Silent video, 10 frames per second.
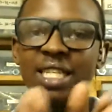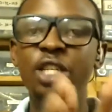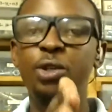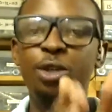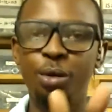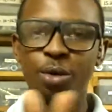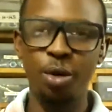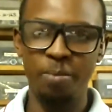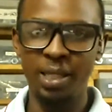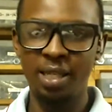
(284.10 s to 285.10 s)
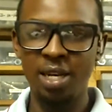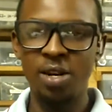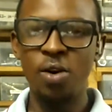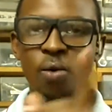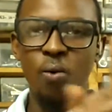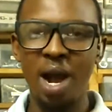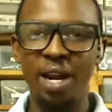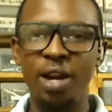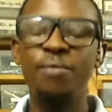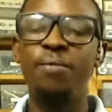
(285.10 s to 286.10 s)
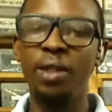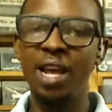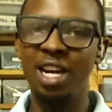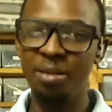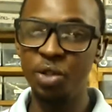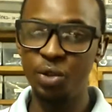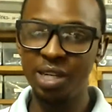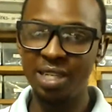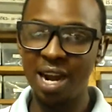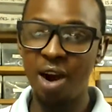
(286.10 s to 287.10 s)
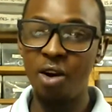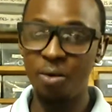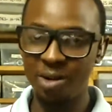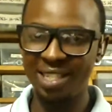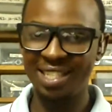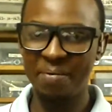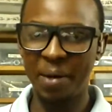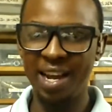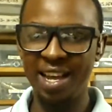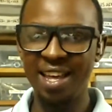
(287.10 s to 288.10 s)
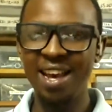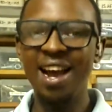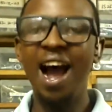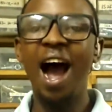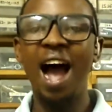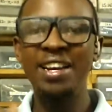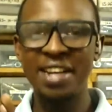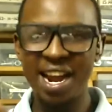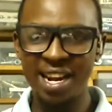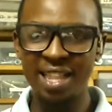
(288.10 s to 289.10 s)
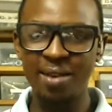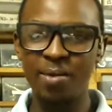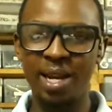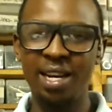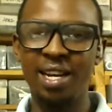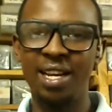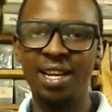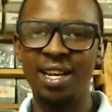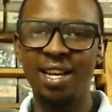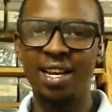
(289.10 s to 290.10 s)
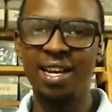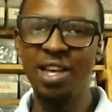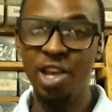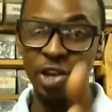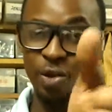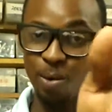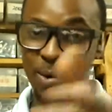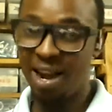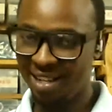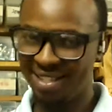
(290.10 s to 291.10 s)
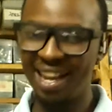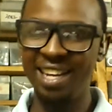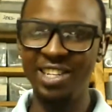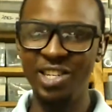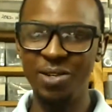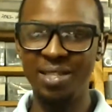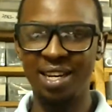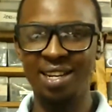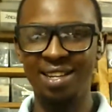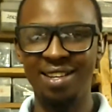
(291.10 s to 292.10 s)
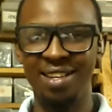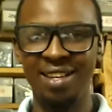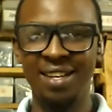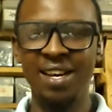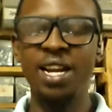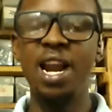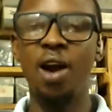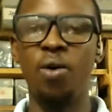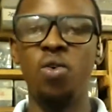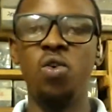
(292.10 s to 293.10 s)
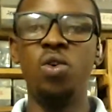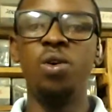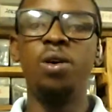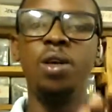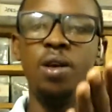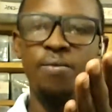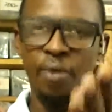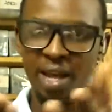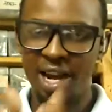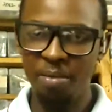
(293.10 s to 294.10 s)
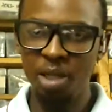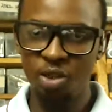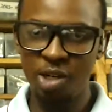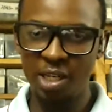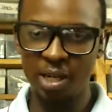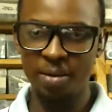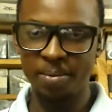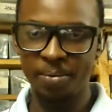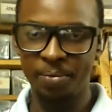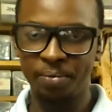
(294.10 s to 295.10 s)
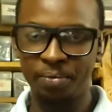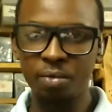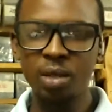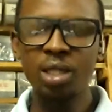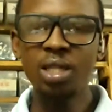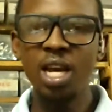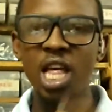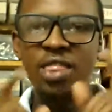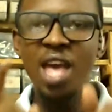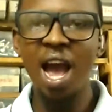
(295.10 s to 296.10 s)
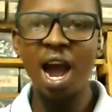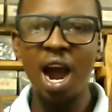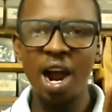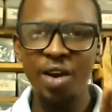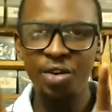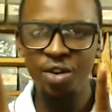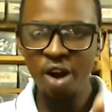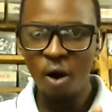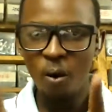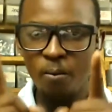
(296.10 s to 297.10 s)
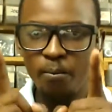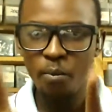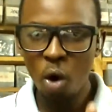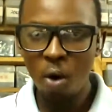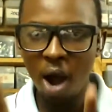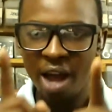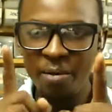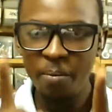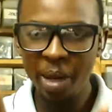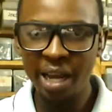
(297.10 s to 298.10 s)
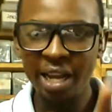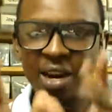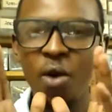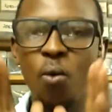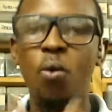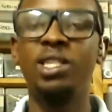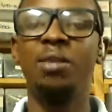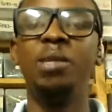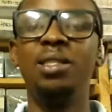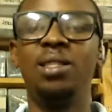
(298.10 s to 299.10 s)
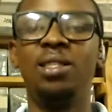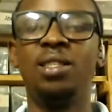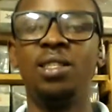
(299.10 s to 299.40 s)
into two groups. One for the administrator or water supply, and another one, you as the end user. Now, for the administrator, there are no more unpaid water bills.